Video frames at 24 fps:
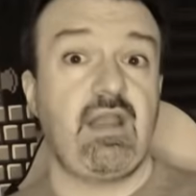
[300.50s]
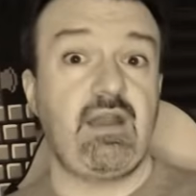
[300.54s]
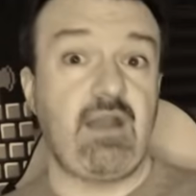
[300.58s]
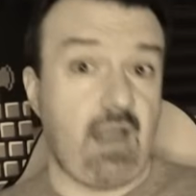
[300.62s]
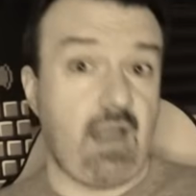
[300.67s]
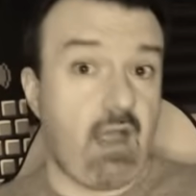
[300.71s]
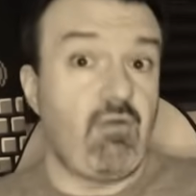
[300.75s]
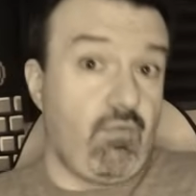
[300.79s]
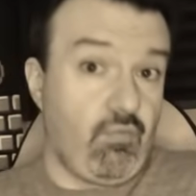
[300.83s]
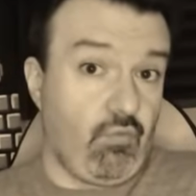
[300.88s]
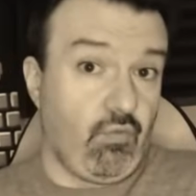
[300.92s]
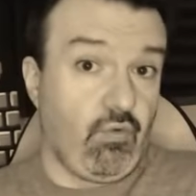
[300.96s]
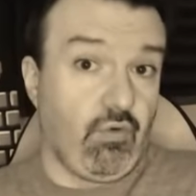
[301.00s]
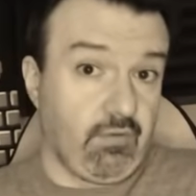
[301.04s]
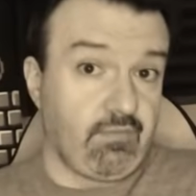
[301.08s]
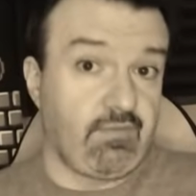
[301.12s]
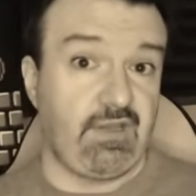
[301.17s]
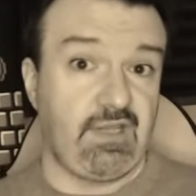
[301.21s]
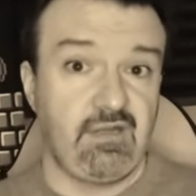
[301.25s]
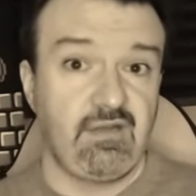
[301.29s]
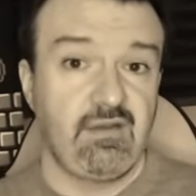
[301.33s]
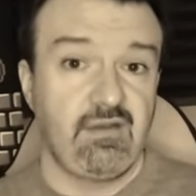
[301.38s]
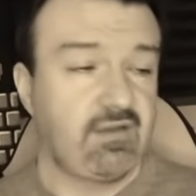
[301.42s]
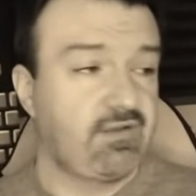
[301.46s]
and now i'm
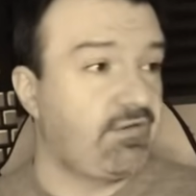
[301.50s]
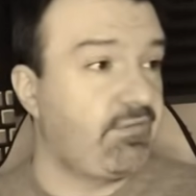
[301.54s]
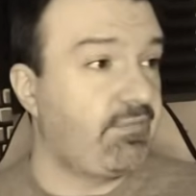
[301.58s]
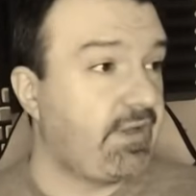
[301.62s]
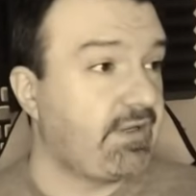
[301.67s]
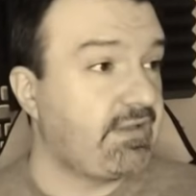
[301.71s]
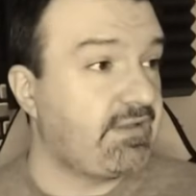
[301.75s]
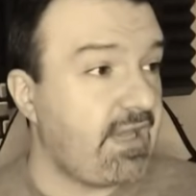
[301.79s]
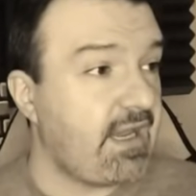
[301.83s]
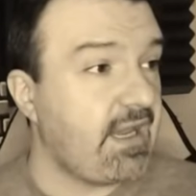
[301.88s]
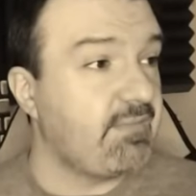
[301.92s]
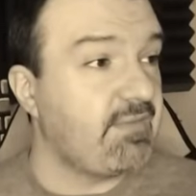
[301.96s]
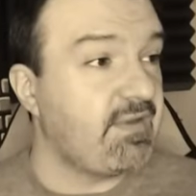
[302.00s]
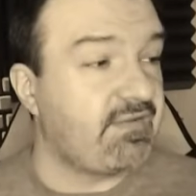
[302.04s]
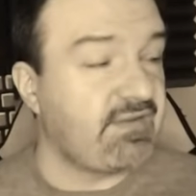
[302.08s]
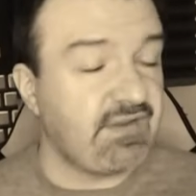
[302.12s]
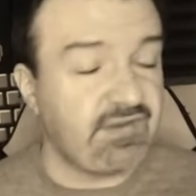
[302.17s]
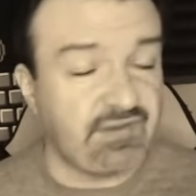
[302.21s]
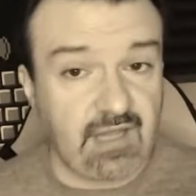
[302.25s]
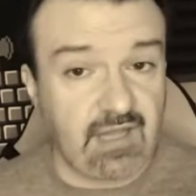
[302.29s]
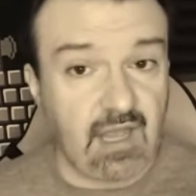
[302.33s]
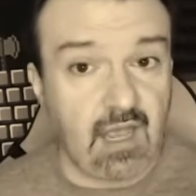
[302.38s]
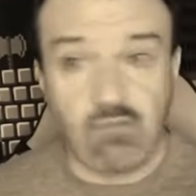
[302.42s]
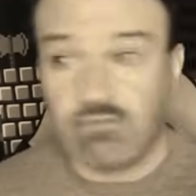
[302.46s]
worried because I'm like, damn, if
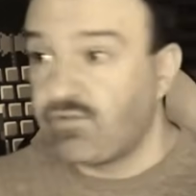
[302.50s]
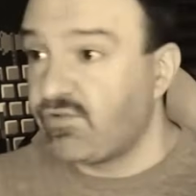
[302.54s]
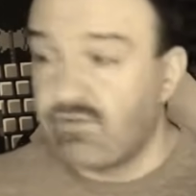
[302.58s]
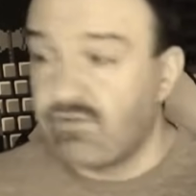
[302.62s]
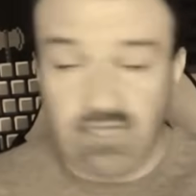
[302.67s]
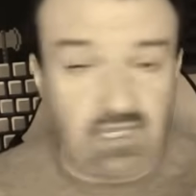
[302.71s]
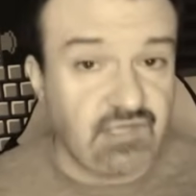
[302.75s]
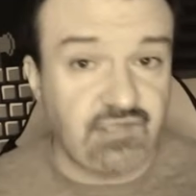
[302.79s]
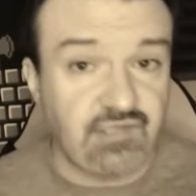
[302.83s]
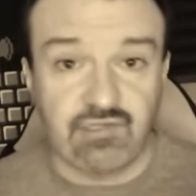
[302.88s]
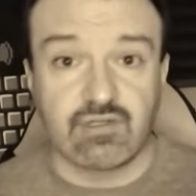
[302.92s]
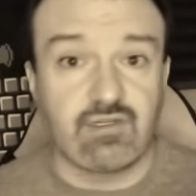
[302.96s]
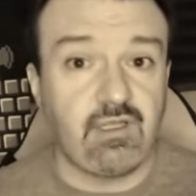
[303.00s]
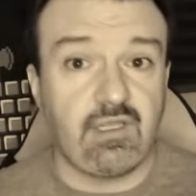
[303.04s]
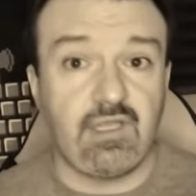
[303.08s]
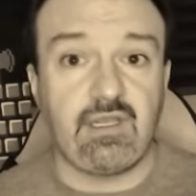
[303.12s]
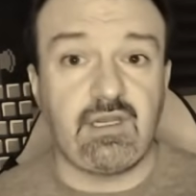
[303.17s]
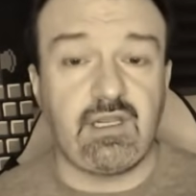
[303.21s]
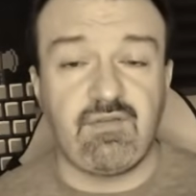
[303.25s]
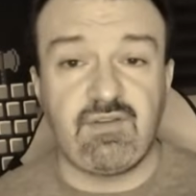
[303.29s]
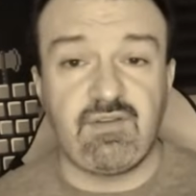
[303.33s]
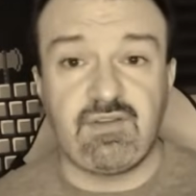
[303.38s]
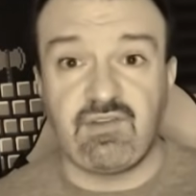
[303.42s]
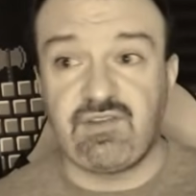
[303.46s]
this counts, things are
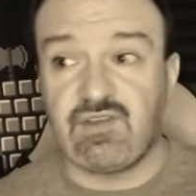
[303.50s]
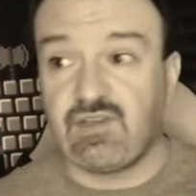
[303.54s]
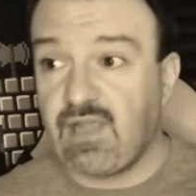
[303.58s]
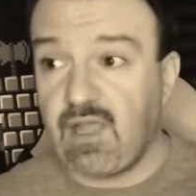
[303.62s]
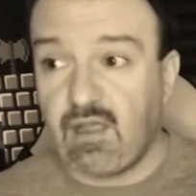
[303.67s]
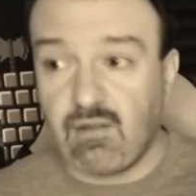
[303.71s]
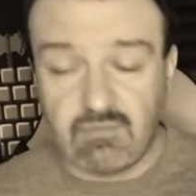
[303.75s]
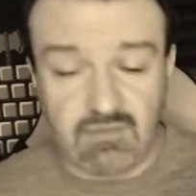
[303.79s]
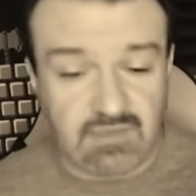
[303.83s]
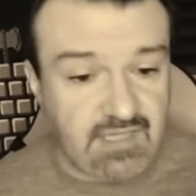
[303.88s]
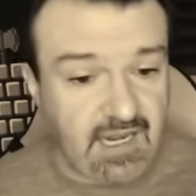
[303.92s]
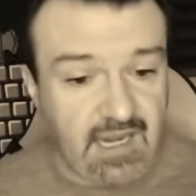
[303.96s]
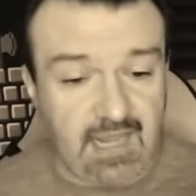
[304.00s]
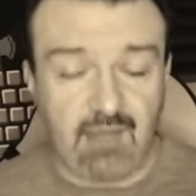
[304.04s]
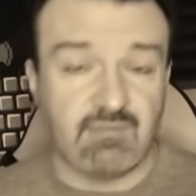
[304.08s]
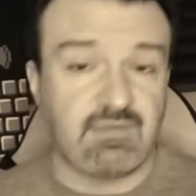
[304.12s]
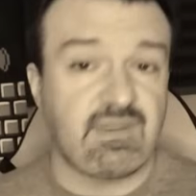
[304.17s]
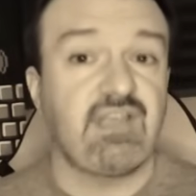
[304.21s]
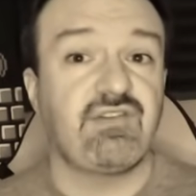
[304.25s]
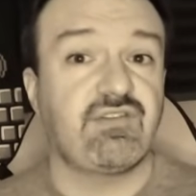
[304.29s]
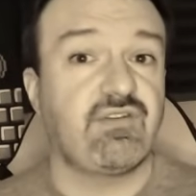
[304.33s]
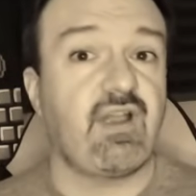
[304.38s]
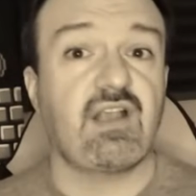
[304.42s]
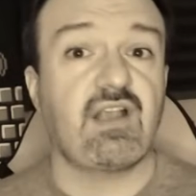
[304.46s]
good. If it doesn't count,
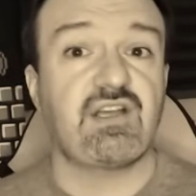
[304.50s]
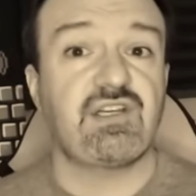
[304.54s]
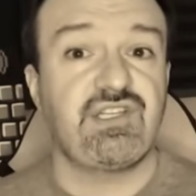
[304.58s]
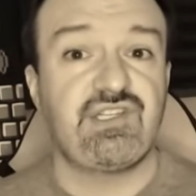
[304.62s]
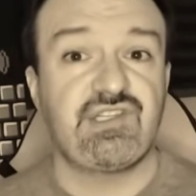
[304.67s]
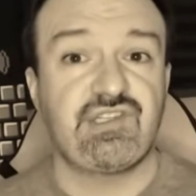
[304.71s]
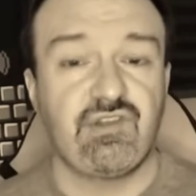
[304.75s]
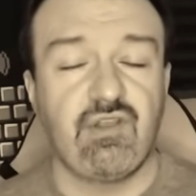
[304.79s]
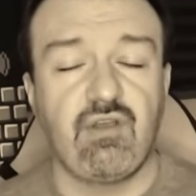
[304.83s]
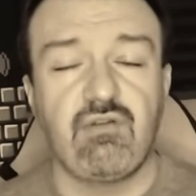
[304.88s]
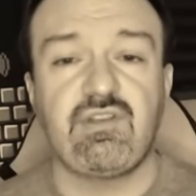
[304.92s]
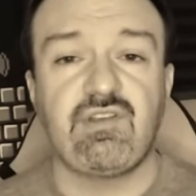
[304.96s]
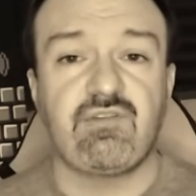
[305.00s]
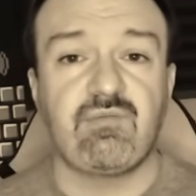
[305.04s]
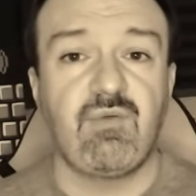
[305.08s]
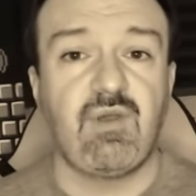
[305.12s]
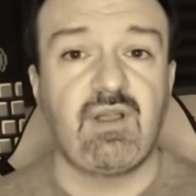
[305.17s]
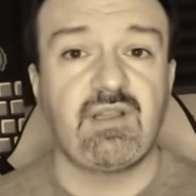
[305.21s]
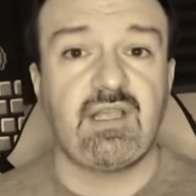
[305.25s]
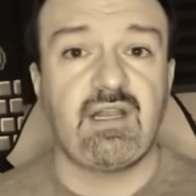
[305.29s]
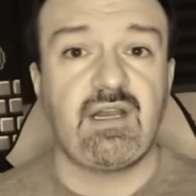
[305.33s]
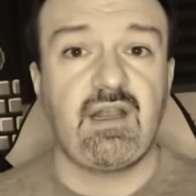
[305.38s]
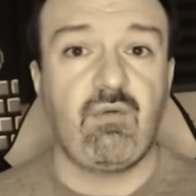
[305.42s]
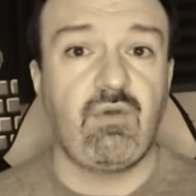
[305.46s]
damn, things are actually slow this
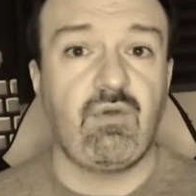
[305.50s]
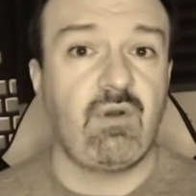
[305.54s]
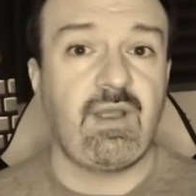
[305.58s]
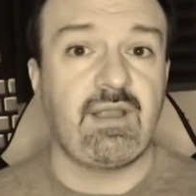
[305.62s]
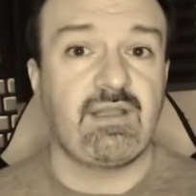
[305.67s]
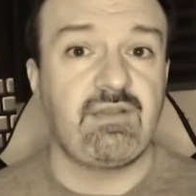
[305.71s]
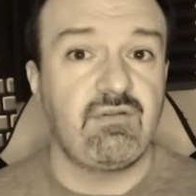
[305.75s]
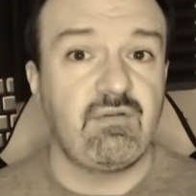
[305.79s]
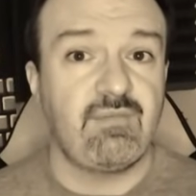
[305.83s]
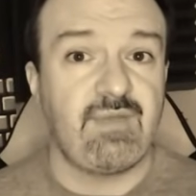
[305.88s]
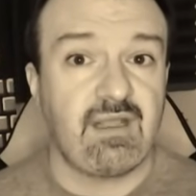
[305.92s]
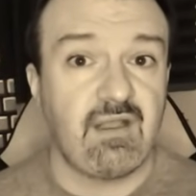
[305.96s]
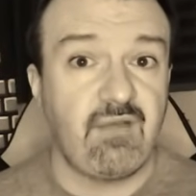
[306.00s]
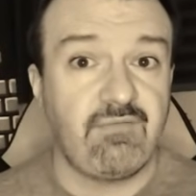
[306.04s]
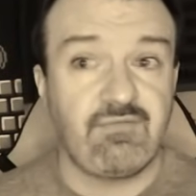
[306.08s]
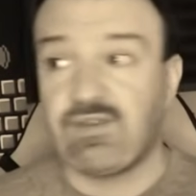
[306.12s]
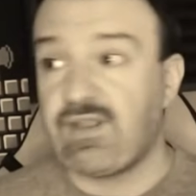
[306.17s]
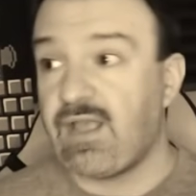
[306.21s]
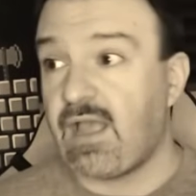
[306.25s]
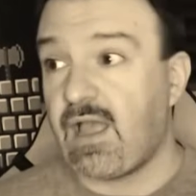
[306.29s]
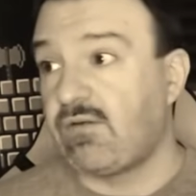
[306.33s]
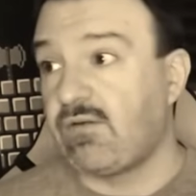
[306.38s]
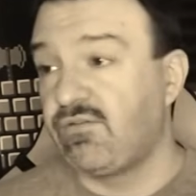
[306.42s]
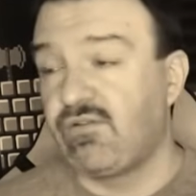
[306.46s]
month. And now what do I do to make up
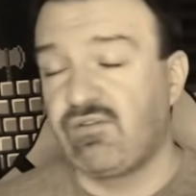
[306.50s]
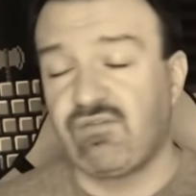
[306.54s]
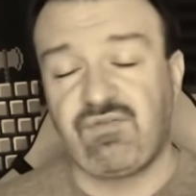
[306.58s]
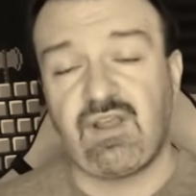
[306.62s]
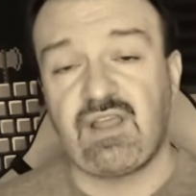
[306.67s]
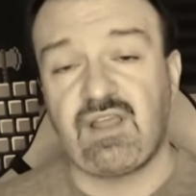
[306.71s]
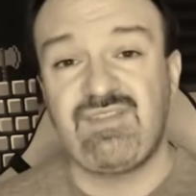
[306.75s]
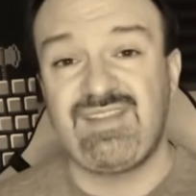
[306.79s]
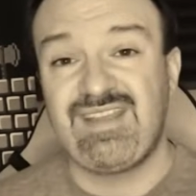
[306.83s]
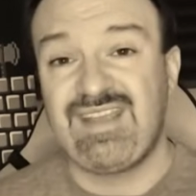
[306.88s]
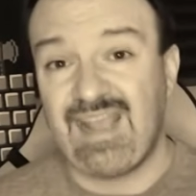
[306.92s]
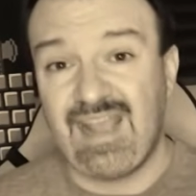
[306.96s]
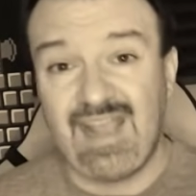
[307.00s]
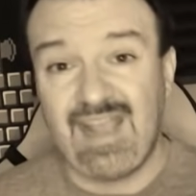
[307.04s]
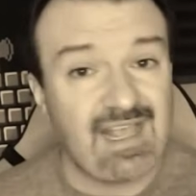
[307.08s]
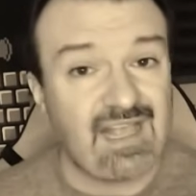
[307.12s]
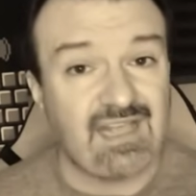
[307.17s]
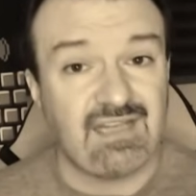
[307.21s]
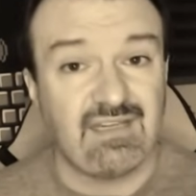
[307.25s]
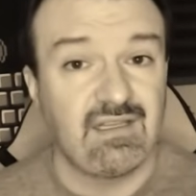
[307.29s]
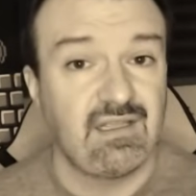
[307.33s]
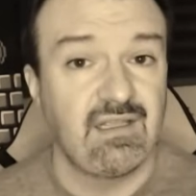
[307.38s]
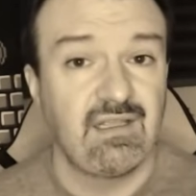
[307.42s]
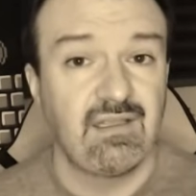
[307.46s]
for that? I don't know if I even
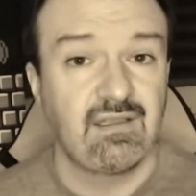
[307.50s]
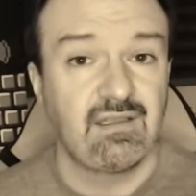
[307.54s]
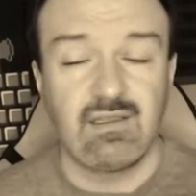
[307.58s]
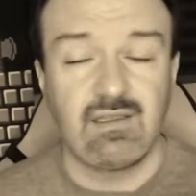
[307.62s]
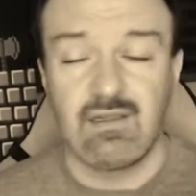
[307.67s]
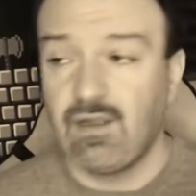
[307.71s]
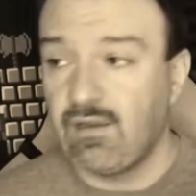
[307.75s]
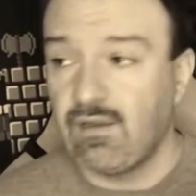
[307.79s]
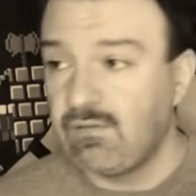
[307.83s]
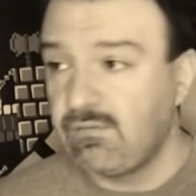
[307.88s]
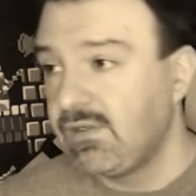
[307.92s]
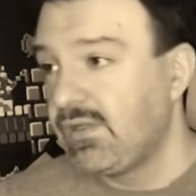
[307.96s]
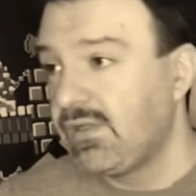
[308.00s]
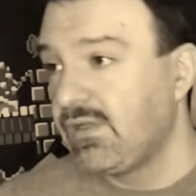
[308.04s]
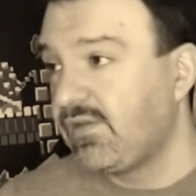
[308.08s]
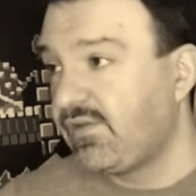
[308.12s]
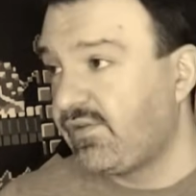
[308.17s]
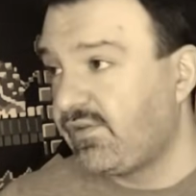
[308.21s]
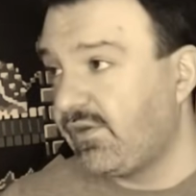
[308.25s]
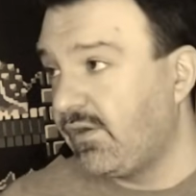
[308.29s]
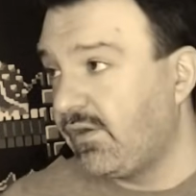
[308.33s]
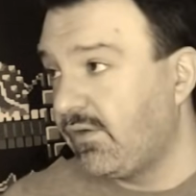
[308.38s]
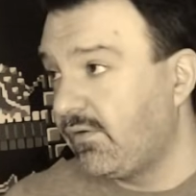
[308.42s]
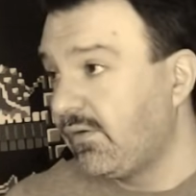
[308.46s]
can, you know?
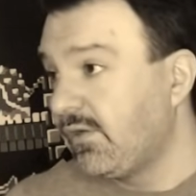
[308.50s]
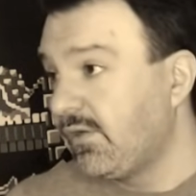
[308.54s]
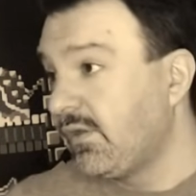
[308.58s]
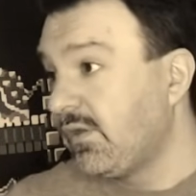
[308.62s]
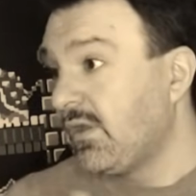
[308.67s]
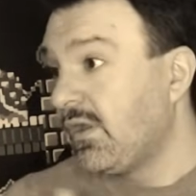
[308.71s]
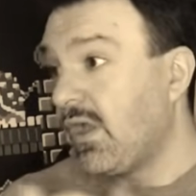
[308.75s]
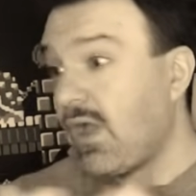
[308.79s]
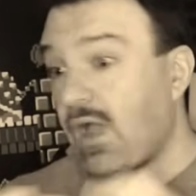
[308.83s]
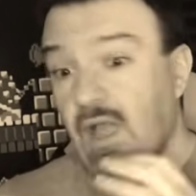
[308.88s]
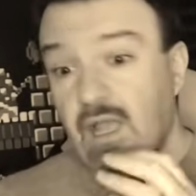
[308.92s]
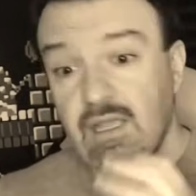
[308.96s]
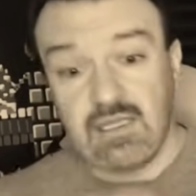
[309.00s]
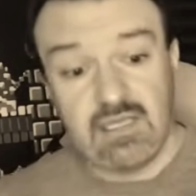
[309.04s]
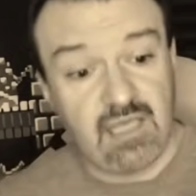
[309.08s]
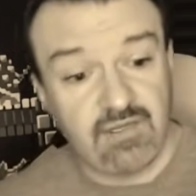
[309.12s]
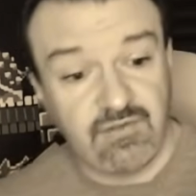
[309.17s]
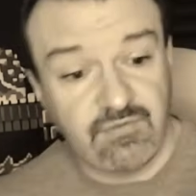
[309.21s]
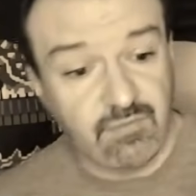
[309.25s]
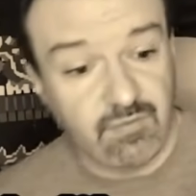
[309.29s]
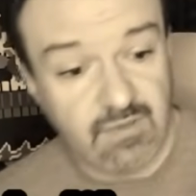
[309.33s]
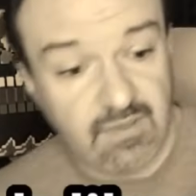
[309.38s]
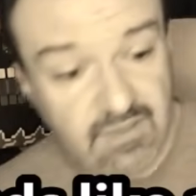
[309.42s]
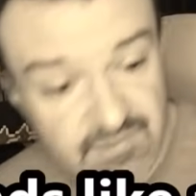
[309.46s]
So I
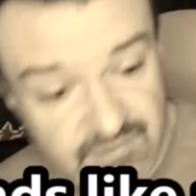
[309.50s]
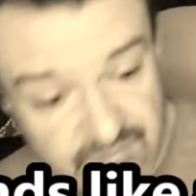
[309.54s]
guess we're